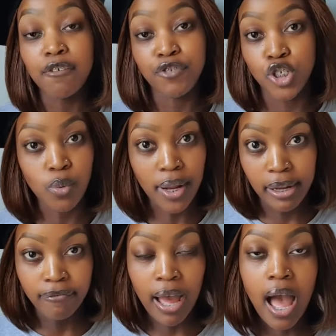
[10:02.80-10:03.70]
F, G,
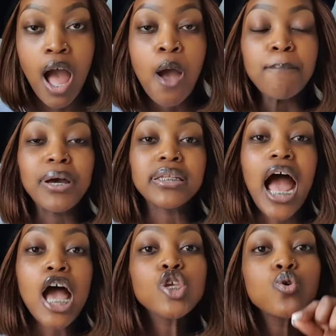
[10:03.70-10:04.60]
whatever, but
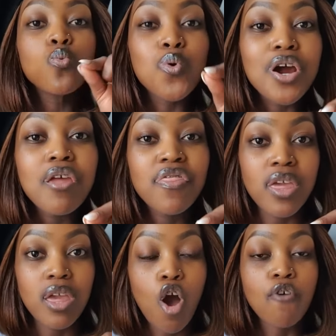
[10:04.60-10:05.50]
are you
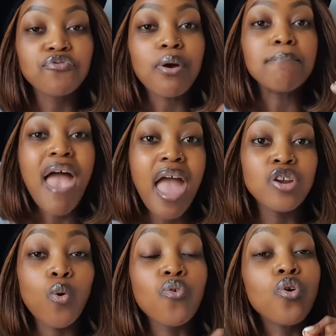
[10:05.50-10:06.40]
worthy of the
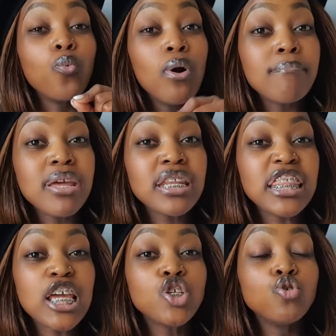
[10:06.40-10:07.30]
man or the woman
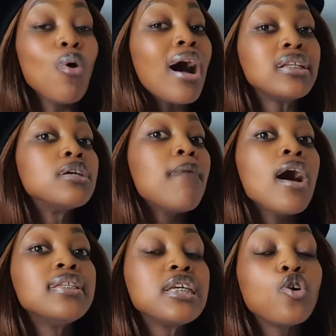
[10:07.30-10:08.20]
that you are
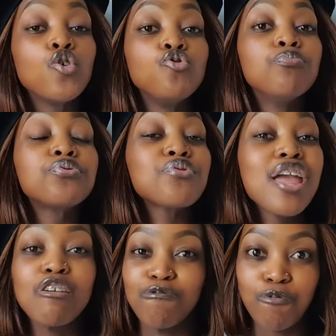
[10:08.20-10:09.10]
demanding or you
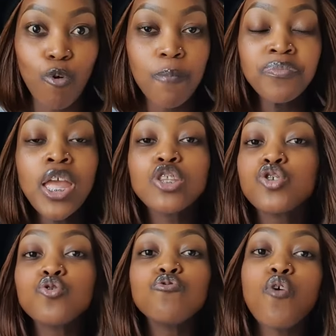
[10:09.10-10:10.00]
praying for? It's
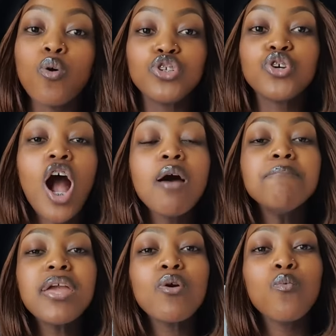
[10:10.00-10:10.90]
twofold. You can't
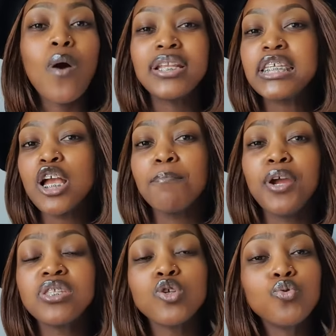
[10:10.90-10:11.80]
be wanting a
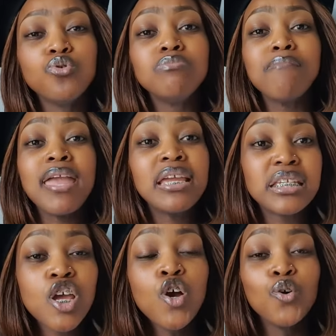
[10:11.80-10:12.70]
person who's
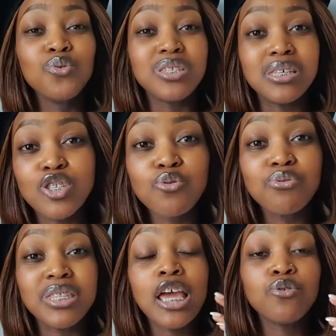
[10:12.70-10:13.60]
made, who's this,
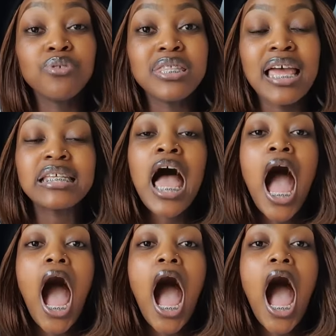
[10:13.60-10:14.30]
who's that, who's that.